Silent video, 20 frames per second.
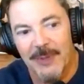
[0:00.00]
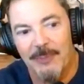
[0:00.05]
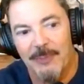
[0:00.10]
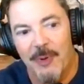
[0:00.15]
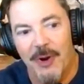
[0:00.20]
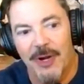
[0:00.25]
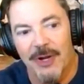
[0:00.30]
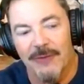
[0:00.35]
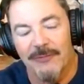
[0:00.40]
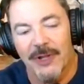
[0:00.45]
be
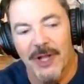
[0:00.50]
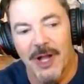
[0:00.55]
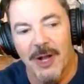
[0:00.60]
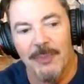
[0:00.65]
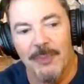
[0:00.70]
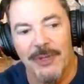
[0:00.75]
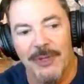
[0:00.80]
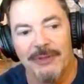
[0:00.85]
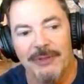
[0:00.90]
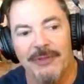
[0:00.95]
part of a
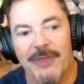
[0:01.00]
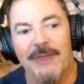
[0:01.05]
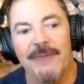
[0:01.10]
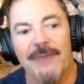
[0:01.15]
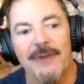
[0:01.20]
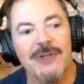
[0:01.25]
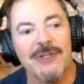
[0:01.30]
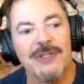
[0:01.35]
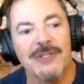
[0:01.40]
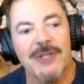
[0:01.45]
company. Then
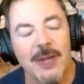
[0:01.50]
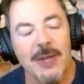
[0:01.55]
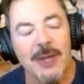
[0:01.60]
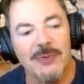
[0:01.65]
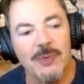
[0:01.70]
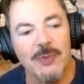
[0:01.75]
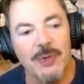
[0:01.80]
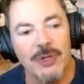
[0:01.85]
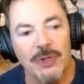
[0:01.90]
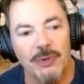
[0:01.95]
there's
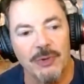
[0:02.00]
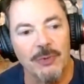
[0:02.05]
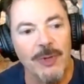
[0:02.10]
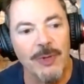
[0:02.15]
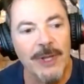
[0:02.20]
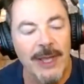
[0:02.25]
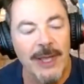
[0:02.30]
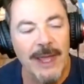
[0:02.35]
times where you